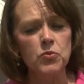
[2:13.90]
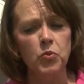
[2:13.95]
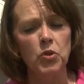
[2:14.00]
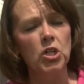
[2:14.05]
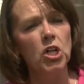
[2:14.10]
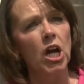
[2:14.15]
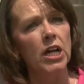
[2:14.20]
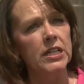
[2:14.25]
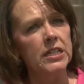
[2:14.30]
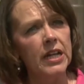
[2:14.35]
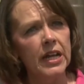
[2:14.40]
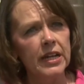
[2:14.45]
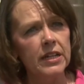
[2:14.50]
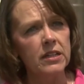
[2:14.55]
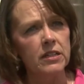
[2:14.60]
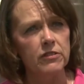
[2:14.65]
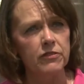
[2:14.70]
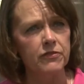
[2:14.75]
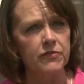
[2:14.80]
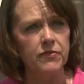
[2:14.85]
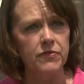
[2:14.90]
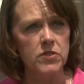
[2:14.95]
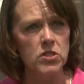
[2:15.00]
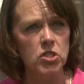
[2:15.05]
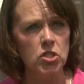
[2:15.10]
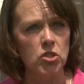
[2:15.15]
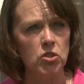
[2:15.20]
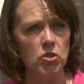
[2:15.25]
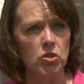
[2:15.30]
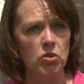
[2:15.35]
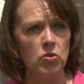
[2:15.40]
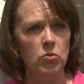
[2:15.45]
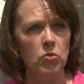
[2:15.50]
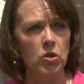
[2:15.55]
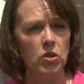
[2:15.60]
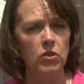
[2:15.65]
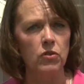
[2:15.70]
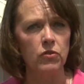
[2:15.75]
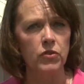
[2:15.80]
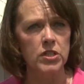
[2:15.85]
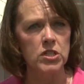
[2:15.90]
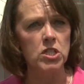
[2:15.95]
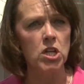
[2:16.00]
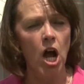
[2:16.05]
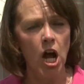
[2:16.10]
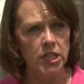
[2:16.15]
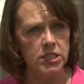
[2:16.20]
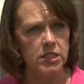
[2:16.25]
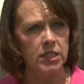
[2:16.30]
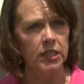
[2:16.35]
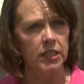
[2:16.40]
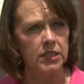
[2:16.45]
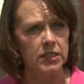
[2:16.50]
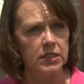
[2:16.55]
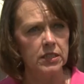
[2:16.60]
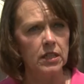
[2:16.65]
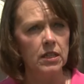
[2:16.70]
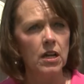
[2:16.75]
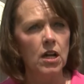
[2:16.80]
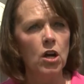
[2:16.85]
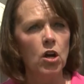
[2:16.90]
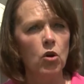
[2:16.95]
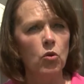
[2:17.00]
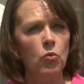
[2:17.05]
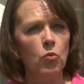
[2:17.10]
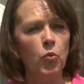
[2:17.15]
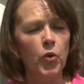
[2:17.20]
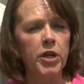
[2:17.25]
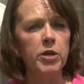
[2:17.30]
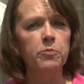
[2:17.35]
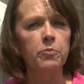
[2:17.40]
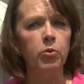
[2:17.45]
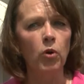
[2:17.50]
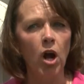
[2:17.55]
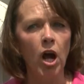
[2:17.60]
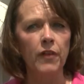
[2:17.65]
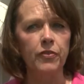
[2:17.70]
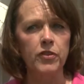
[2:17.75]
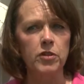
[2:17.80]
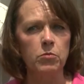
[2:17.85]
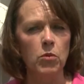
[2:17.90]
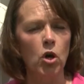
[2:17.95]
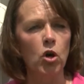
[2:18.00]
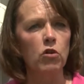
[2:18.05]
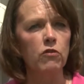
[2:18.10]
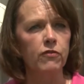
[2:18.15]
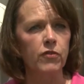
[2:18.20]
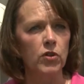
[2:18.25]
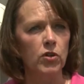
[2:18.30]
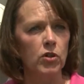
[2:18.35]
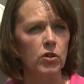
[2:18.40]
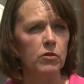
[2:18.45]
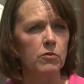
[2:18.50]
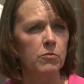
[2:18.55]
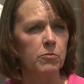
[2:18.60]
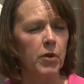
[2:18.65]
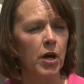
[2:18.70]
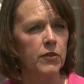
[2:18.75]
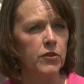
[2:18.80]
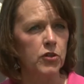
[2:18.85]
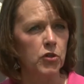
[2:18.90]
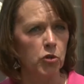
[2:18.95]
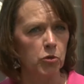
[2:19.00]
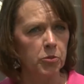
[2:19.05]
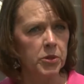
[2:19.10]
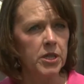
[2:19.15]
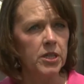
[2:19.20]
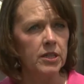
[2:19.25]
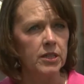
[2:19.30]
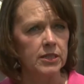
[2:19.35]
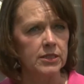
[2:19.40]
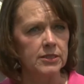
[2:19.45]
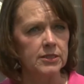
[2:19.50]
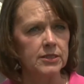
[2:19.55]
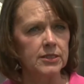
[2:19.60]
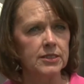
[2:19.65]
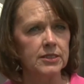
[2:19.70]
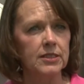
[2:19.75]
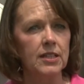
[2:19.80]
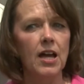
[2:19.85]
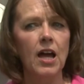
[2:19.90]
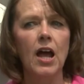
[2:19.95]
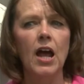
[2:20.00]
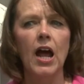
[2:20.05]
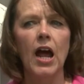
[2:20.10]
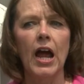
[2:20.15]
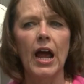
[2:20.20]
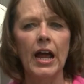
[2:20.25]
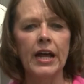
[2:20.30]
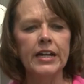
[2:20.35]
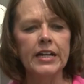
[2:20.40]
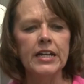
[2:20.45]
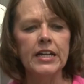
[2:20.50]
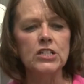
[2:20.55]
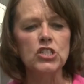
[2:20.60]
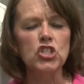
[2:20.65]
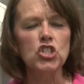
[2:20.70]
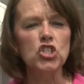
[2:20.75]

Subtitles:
were not native to this continent. We brought them over by the Europeans, and it has